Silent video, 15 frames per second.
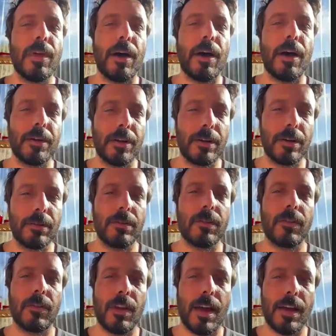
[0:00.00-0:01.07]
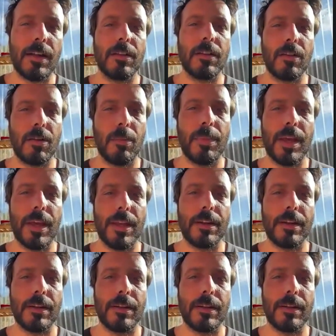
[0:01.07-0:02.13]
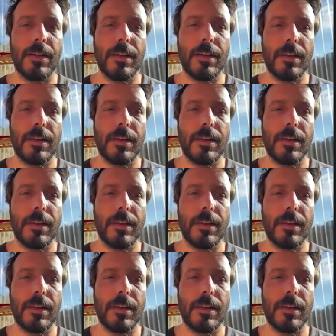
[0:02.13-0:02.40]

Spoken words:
out their style a little bit and